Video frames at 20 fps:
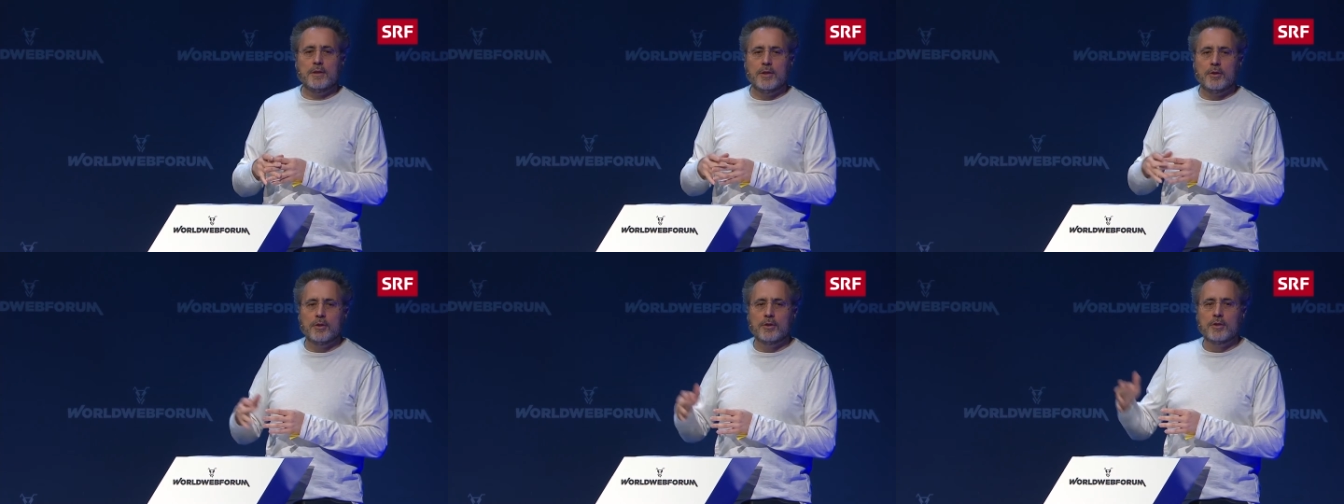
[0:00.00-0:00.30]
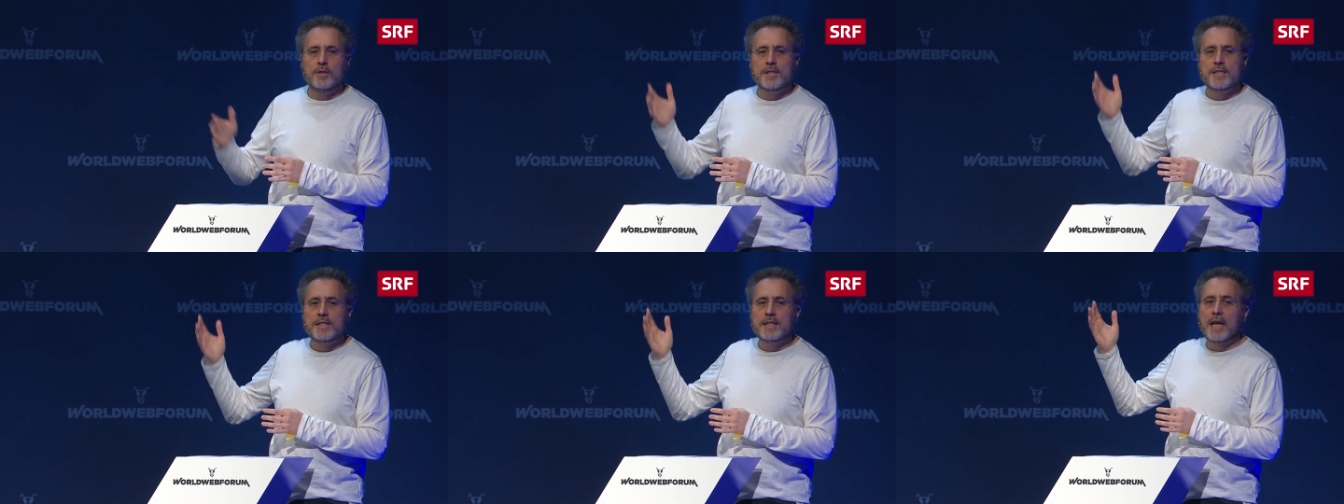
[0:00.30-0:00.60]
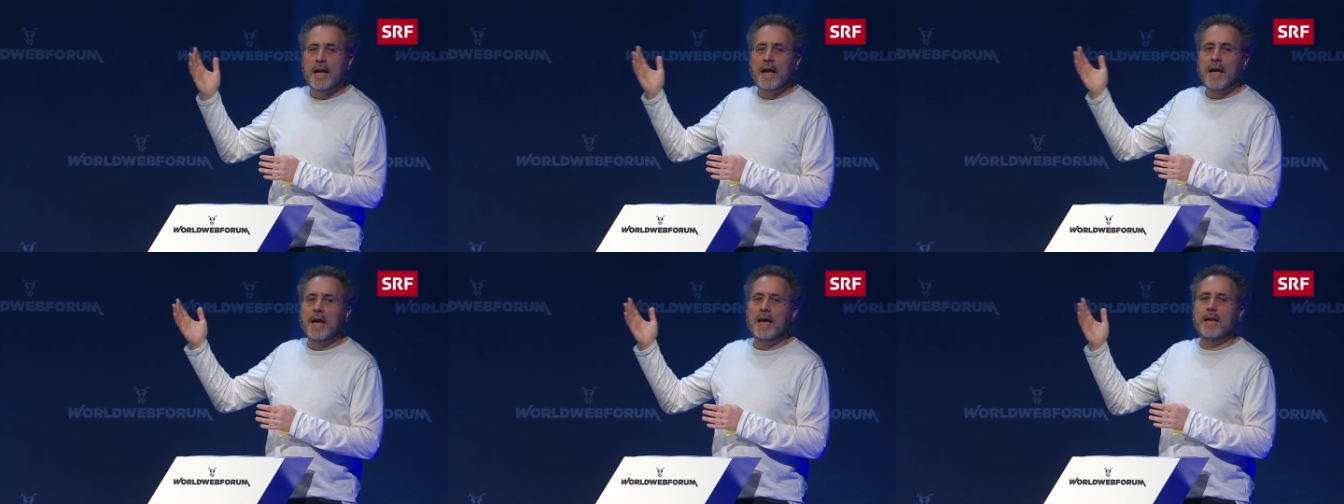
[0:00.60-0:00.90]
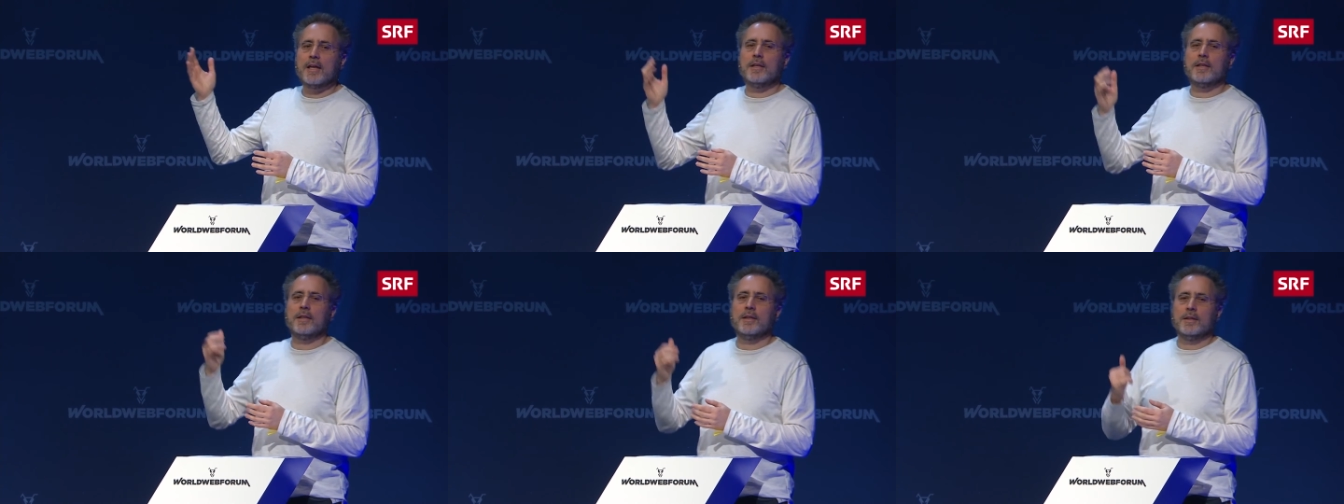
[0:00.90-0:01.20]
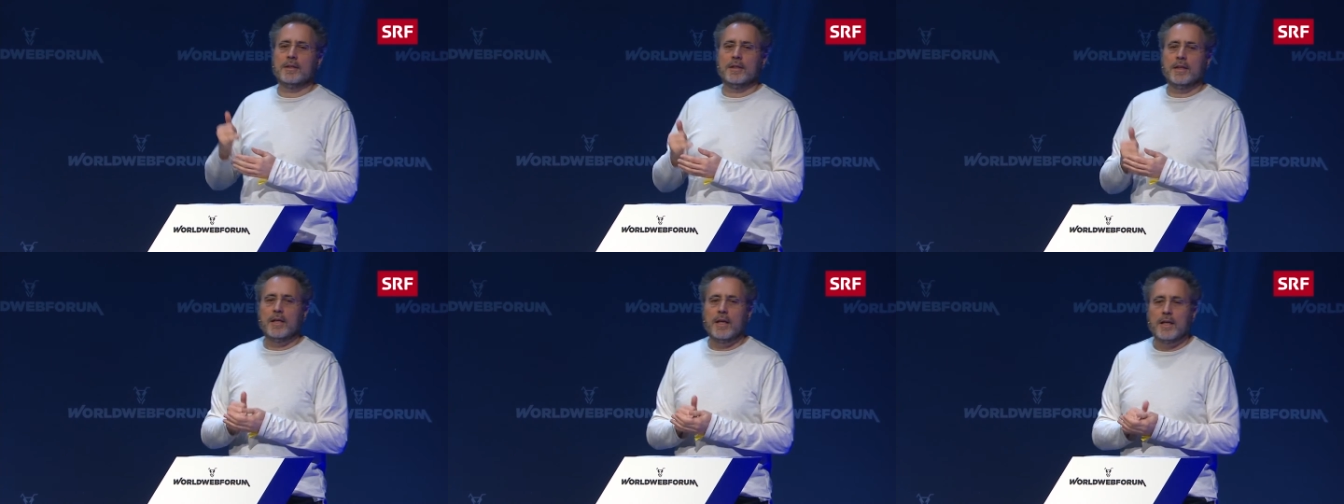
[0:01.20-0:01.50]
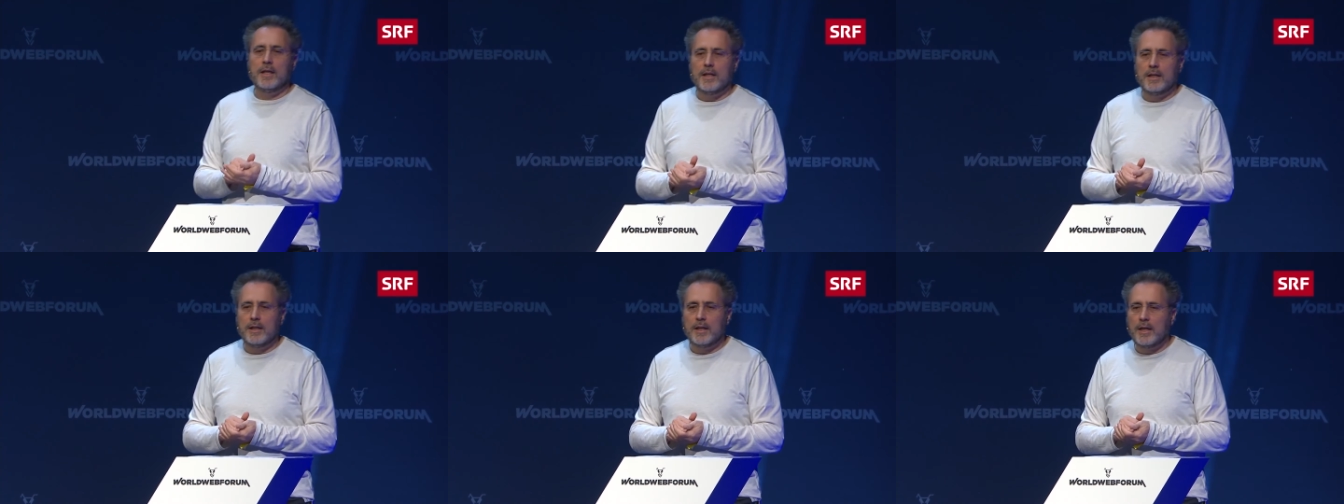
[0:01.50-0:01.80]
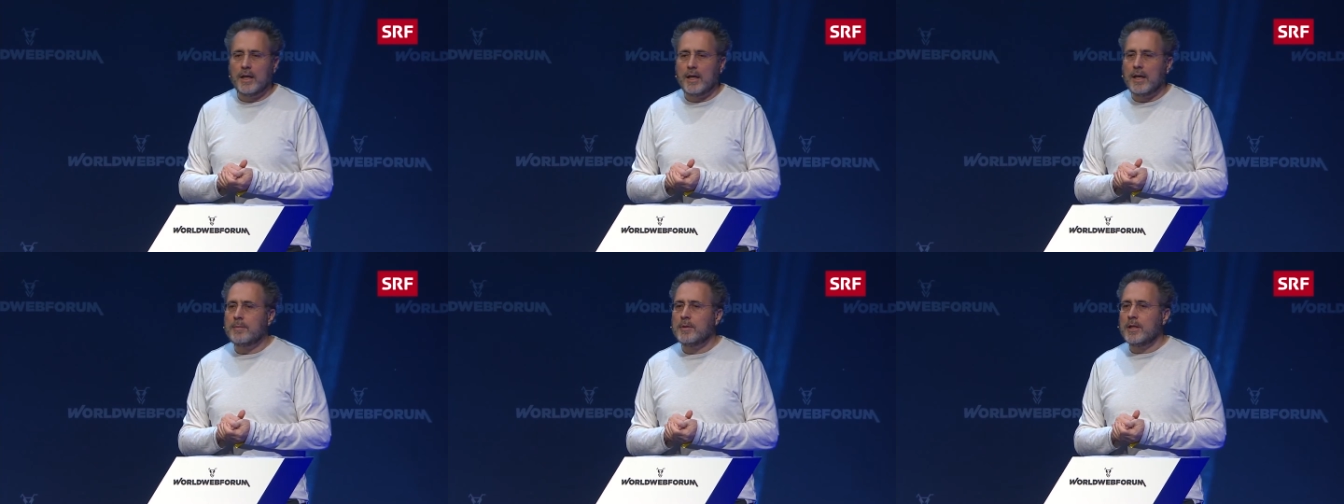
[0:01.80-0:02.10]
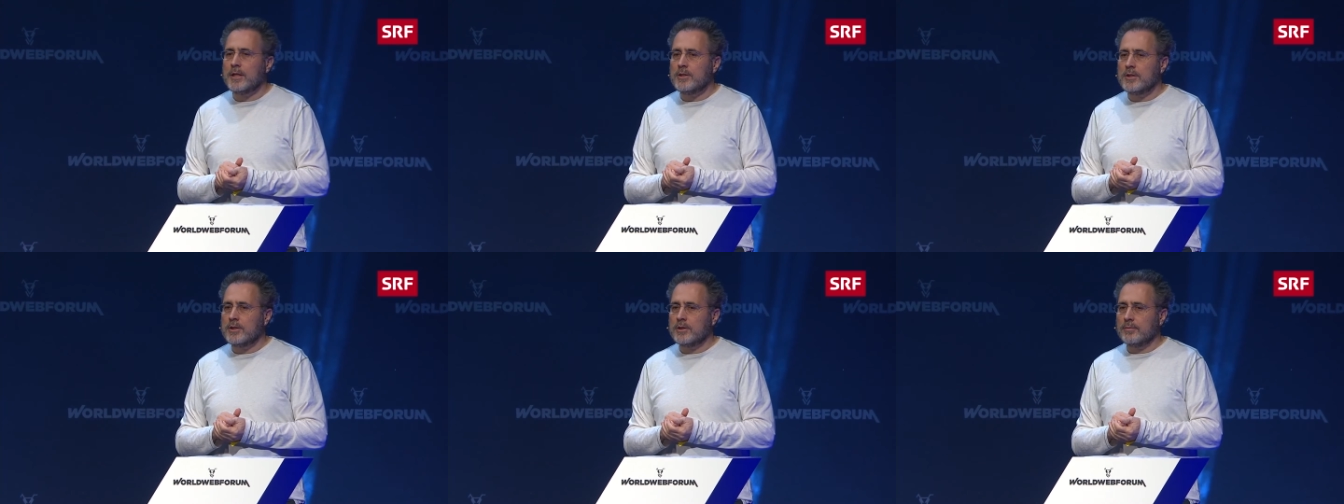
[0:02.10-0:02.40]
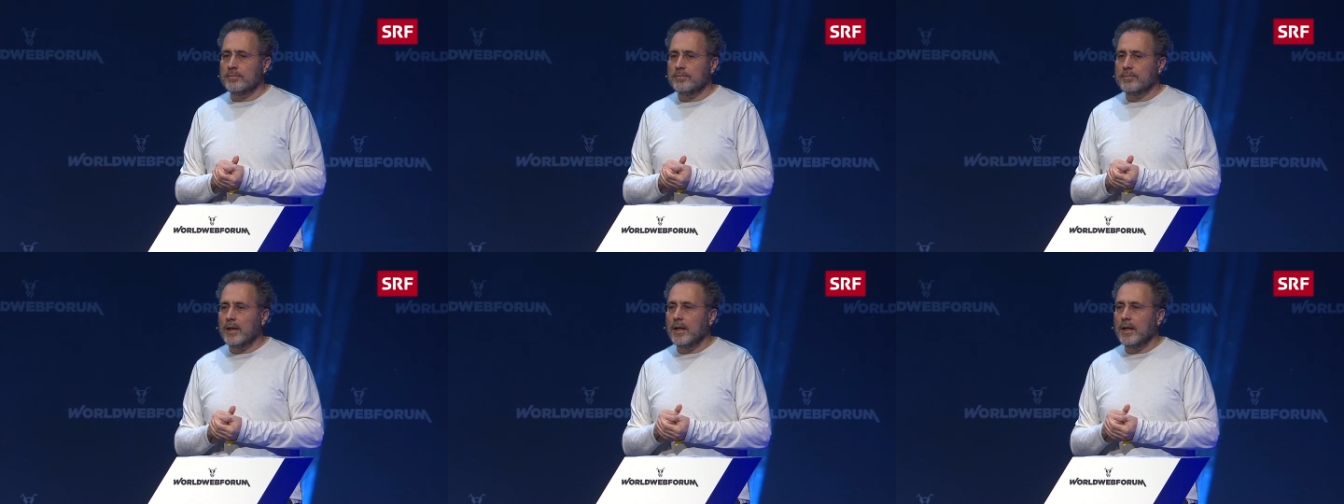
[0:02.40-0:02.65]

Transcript: You can scan an image,